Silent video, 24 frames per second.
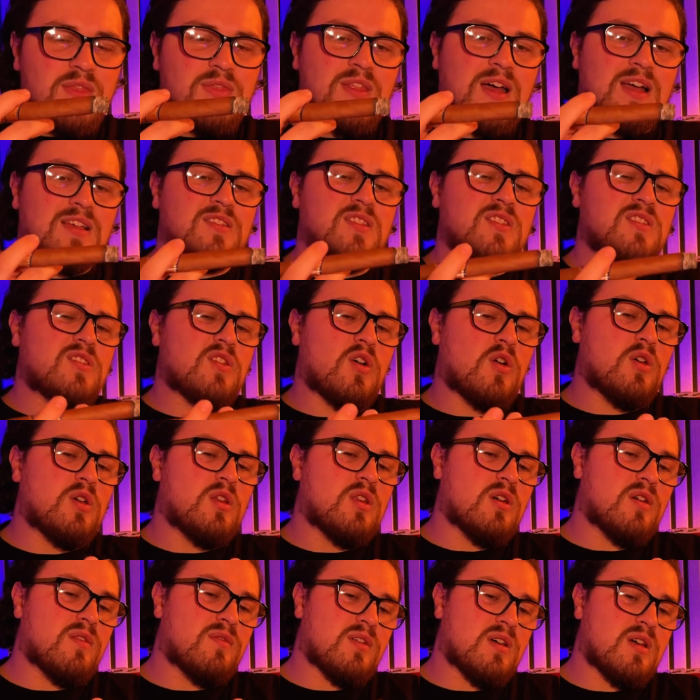that's the
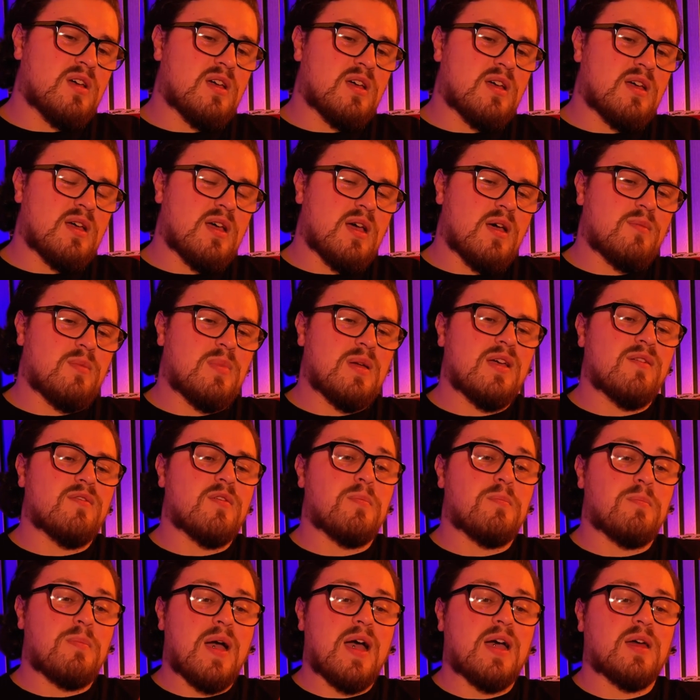sign of a bit of a
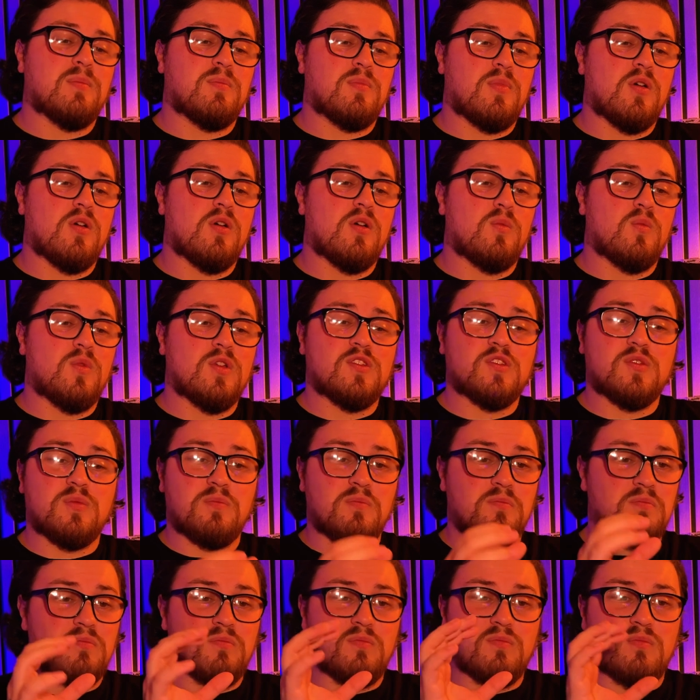bad burn, which
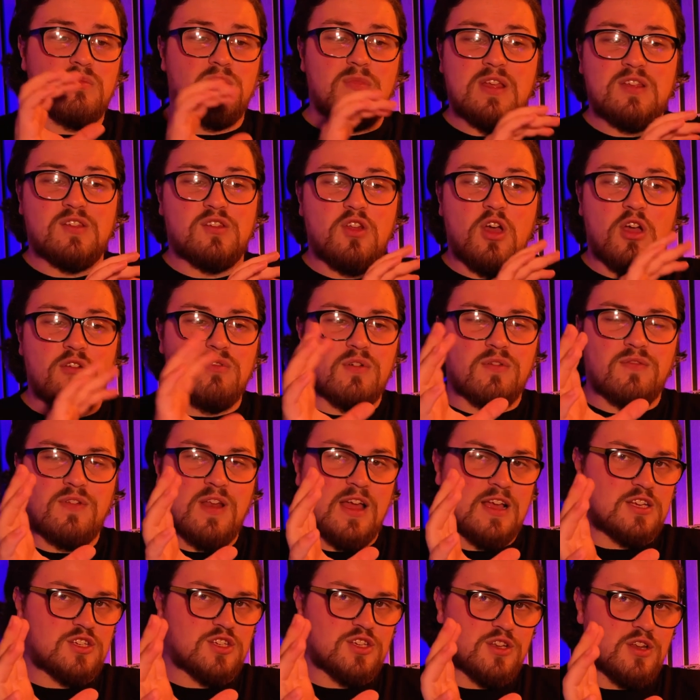is no
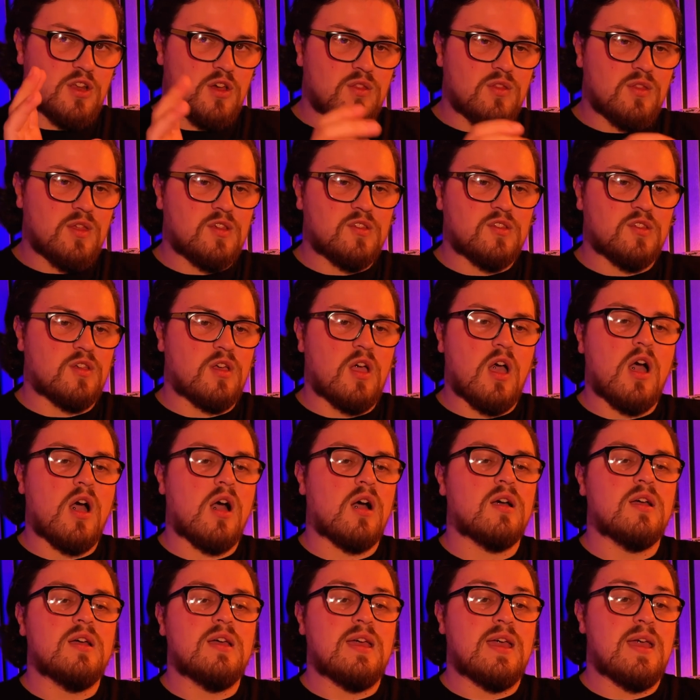reflection on this
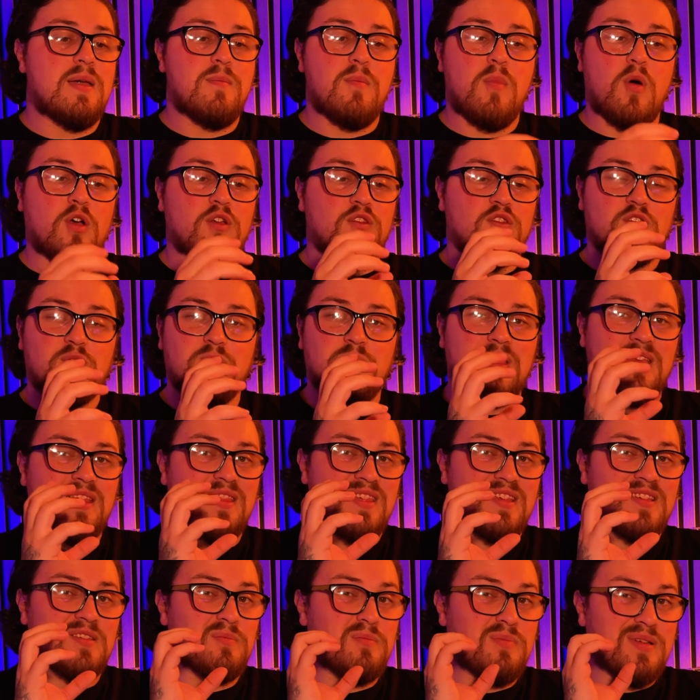cigar. It might just be
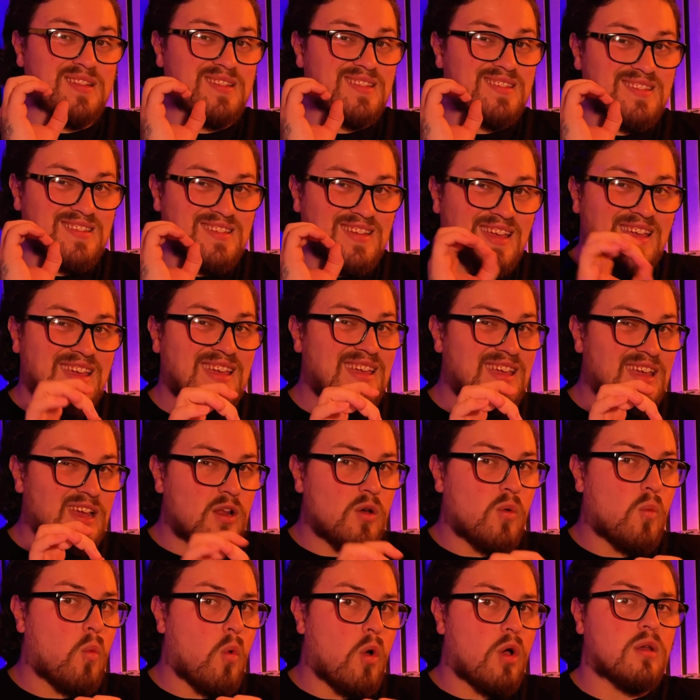this
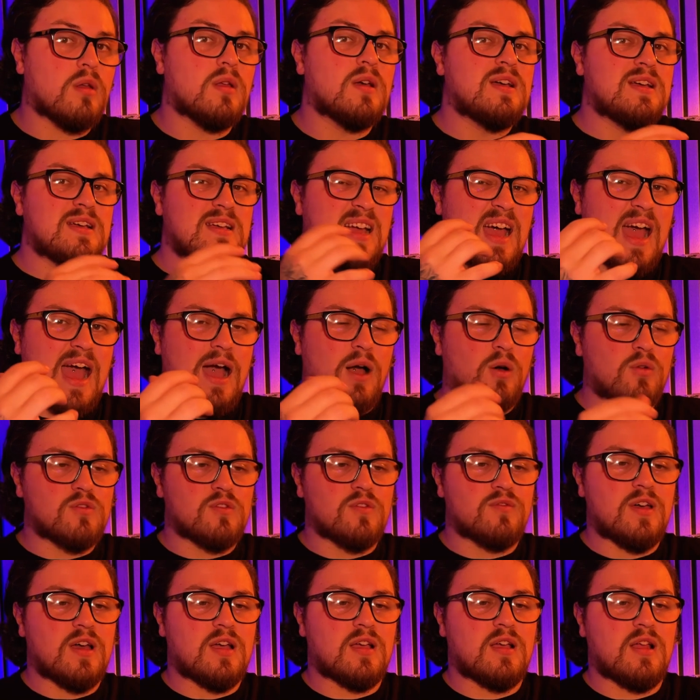particular one out
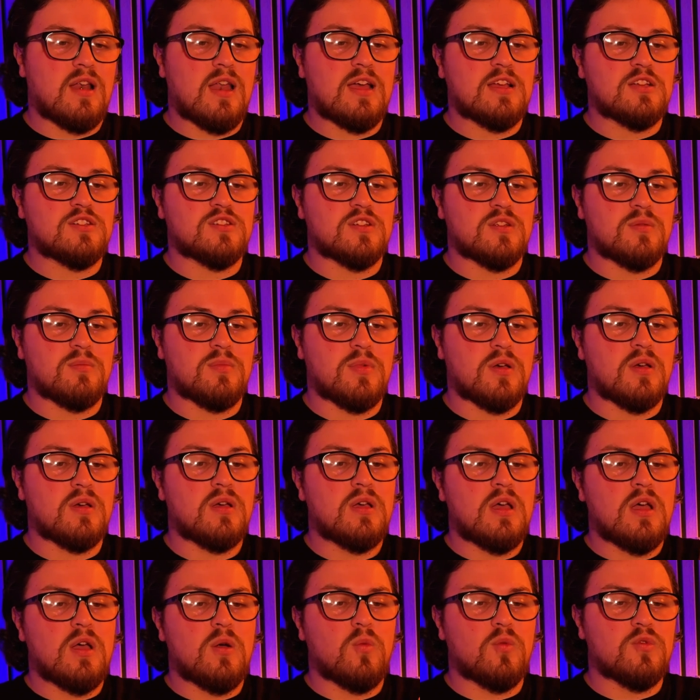of that collection, but
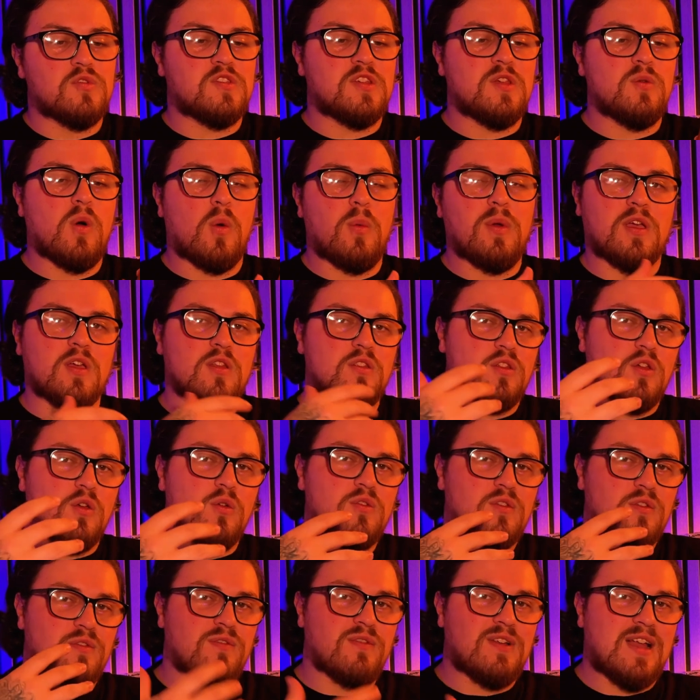we'll see what we can do
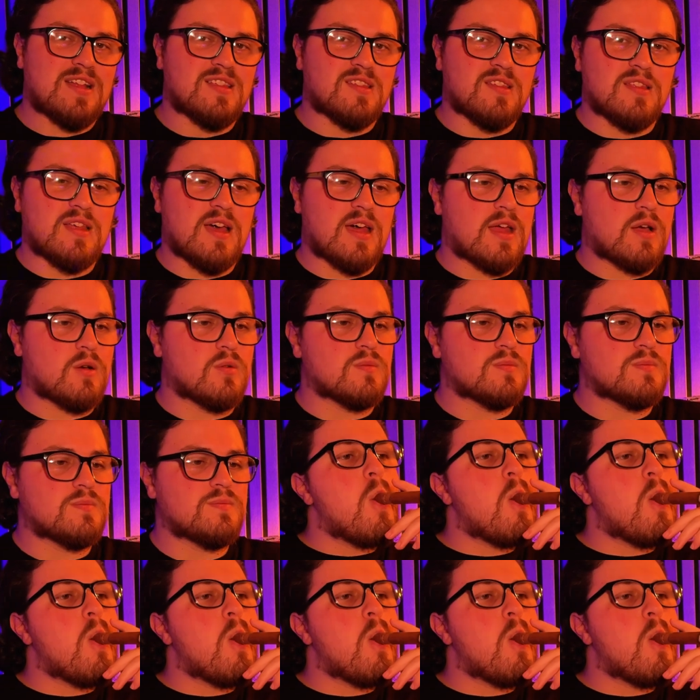to flatten that out.